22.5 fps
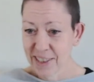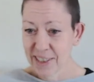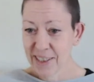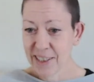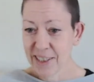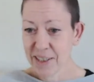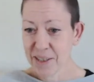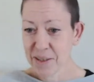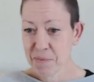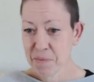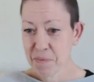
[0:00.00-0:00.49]

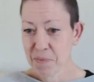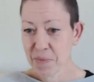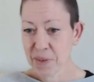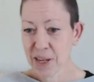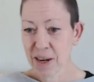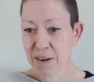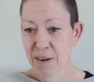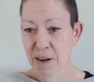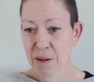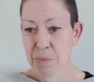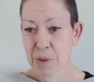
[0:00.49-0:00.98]
Caroline,
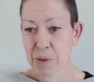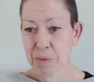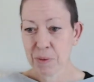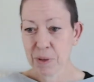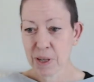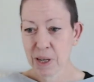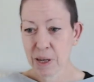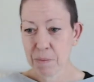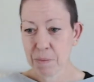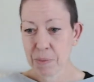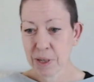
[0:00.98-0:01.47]
people
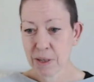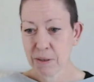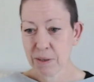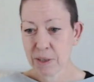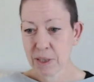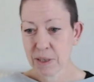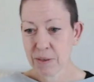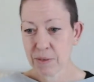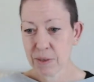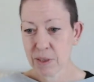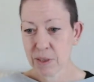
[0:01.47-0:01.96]
can get a bit
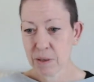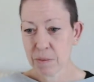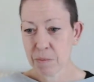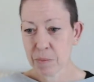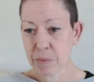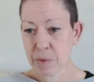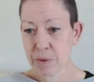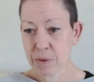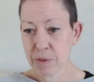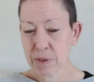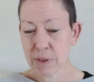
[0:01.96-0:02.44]
aggressive at
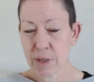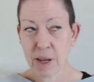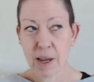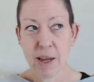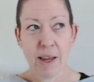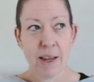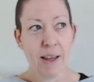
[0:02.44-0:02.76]
jumbles.